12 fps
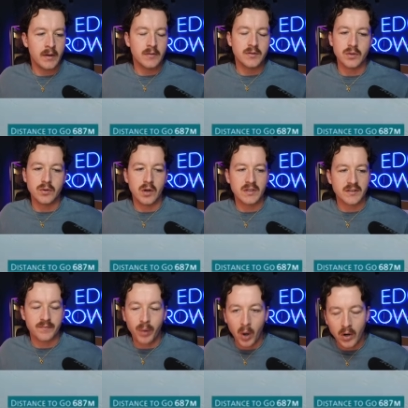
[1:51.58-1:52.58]
Do lots
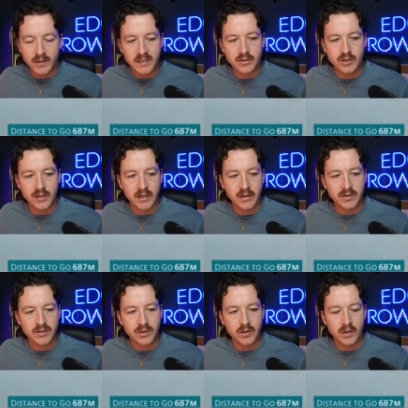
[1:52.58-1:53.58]
of pausing drills,
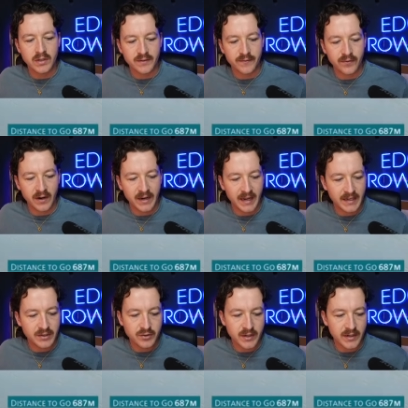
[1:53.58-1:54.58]
do lots of front end
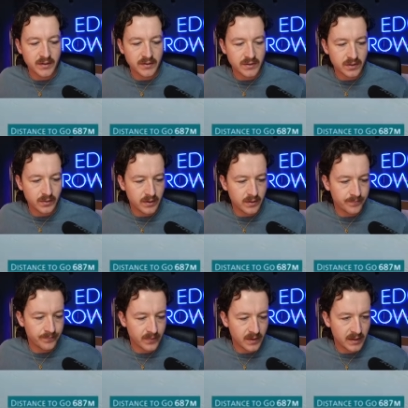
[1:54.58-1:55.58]
drills. So
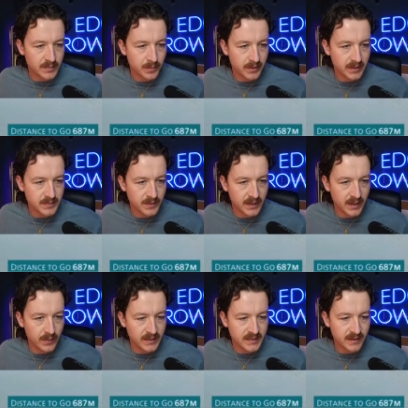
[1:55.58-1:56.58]
I should probably explain that.
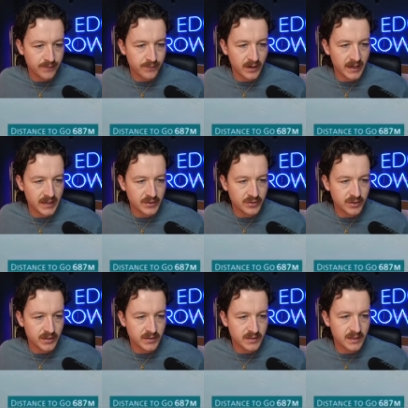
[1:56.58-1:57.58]
When I say front end
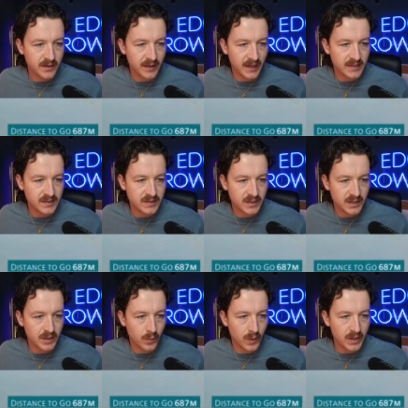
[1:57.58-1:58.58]
drills, that's,
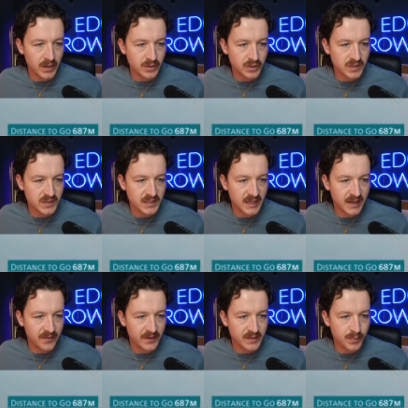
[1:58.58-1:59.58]
when you just sit
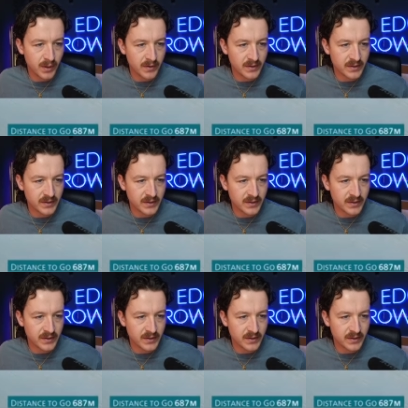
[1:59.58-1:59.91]
at this part of the